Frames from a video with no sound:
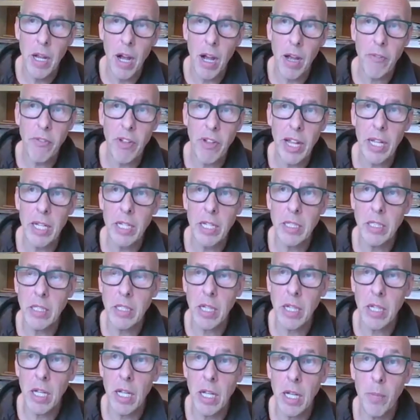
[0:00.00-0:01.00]
I've had
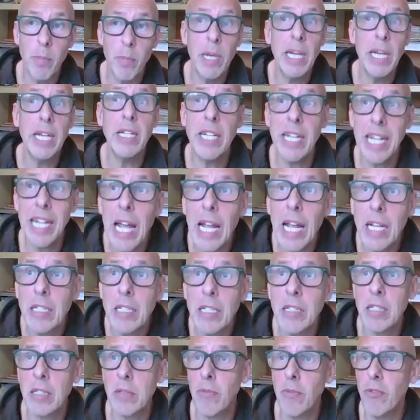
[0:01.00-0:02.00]
Melinda
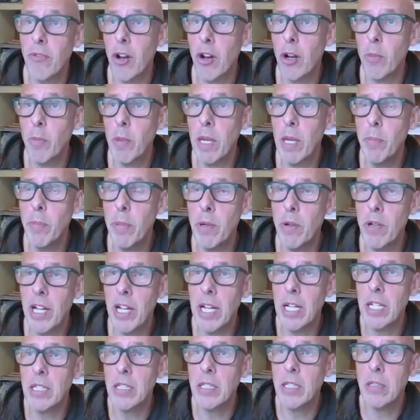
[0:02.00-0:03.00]
Gates follow me, Bill
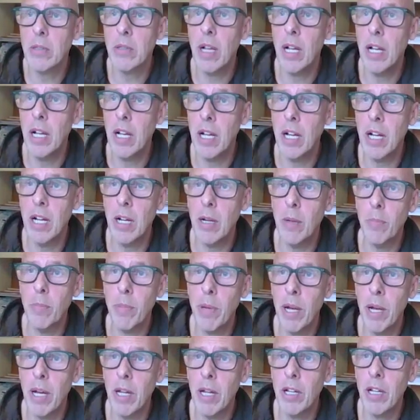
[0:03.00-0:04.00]
Gates'
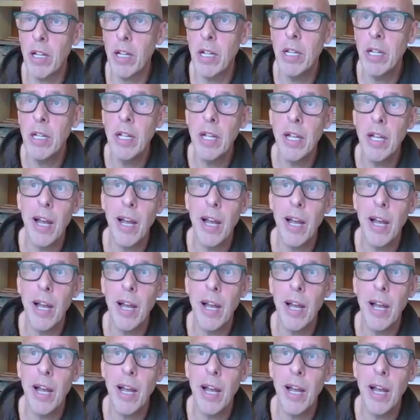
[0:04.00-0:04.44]
partner,